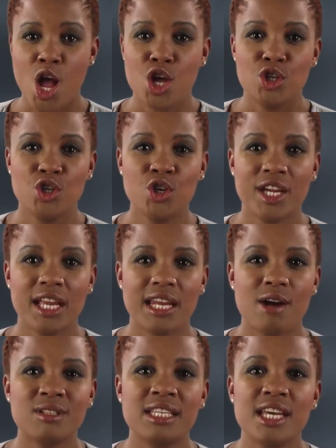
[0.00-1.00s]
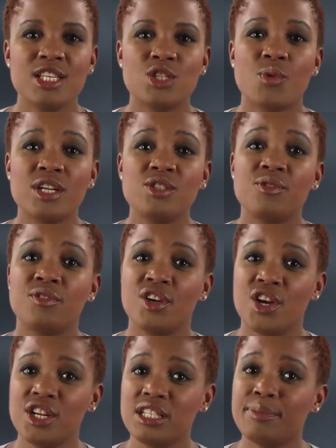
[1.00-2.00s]
You can now test what you've
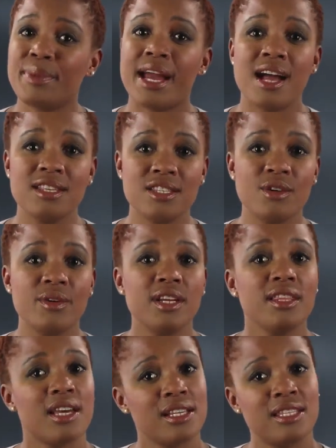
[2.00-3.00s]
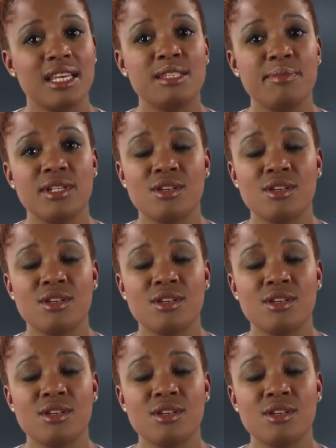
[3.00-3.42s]
learned by answering the assessment